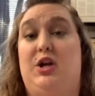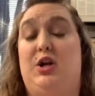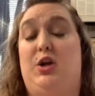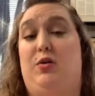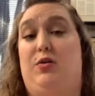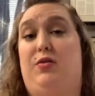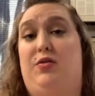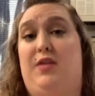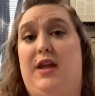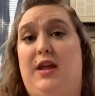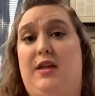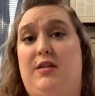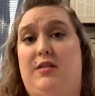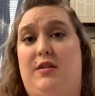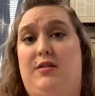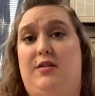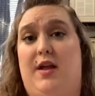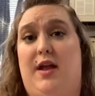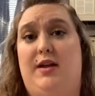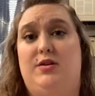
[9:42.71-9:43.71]
You think
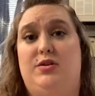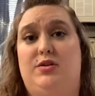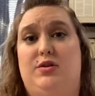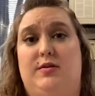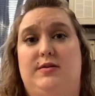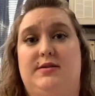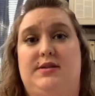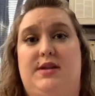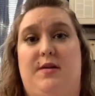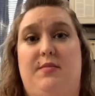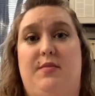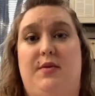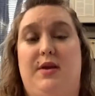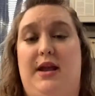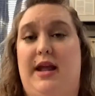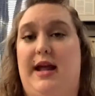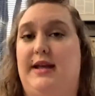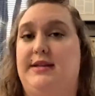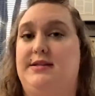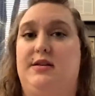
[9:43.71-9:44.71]
that the insurance company
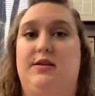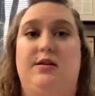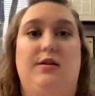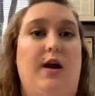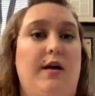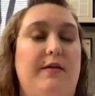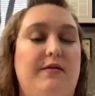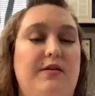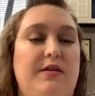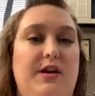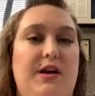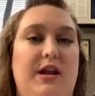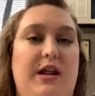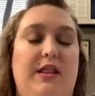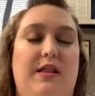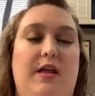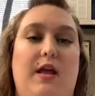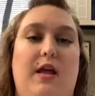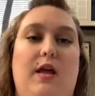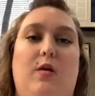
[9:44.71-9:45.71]
hasn't covered
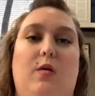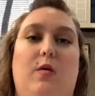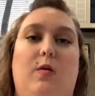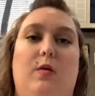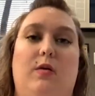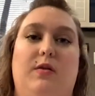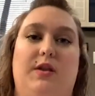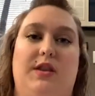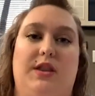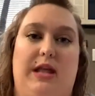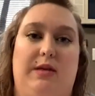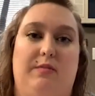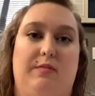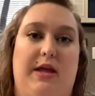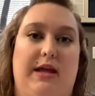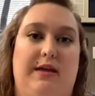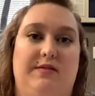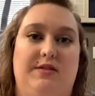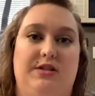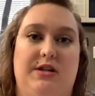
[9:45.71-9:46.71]
anything, or that they
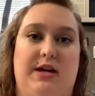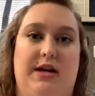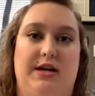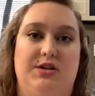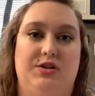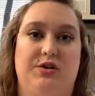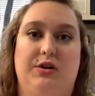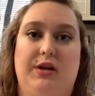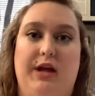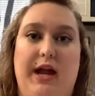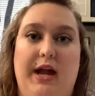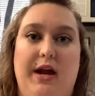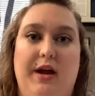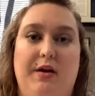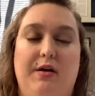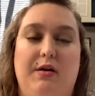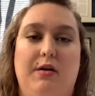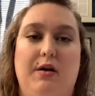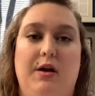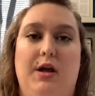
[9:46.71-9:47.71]
may have denied your
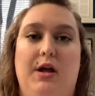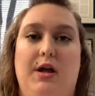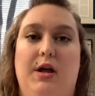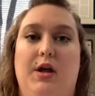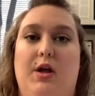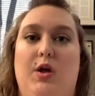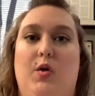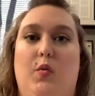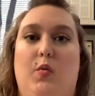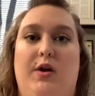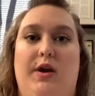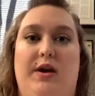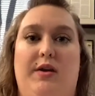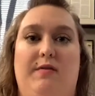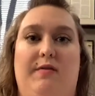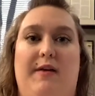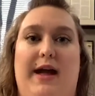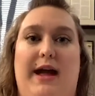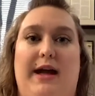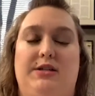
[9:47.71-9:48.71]
care, when in
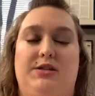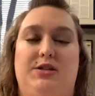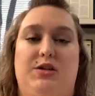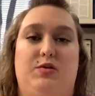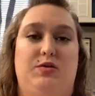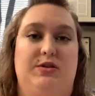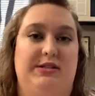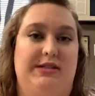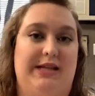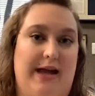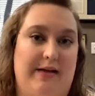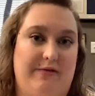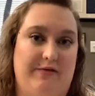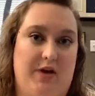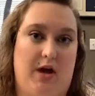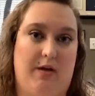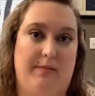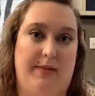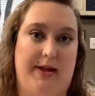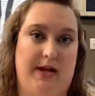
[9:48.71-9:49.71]
fact you just have
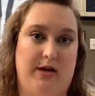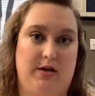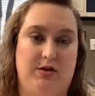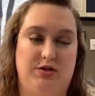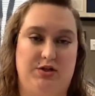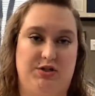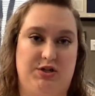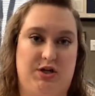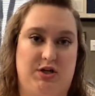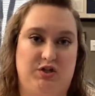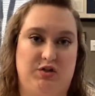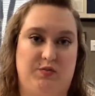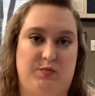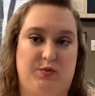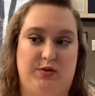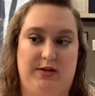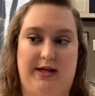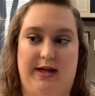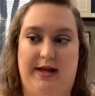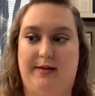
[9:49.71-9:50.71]
not met your
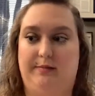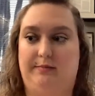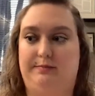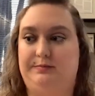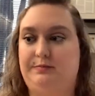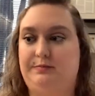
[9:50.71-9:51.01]
deductible yet.